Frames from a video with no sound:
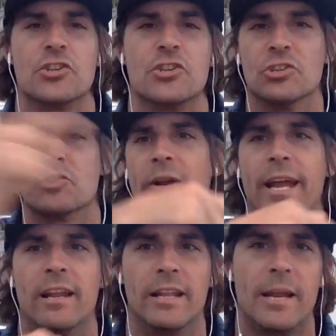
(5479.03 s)
who just ran
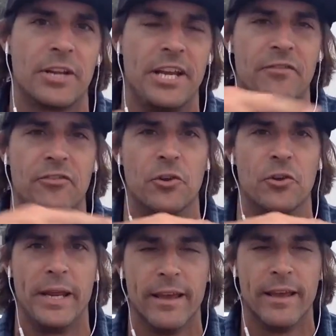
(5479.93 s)
out of Lamborghini for the
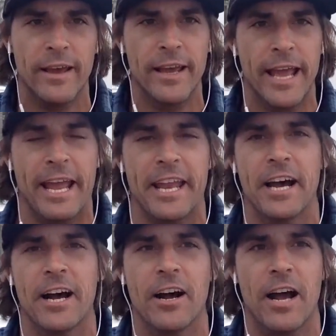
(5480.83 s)
week and
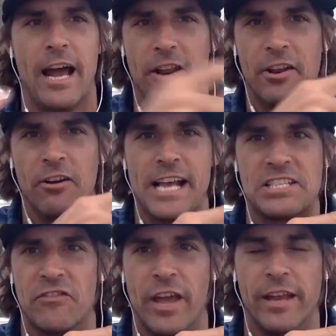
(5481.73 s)
uh, out at our last
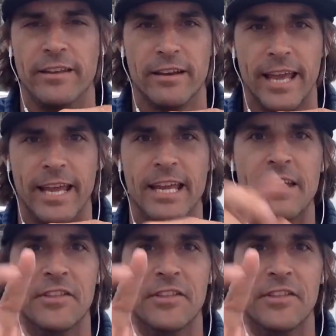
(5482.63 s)
event, okay?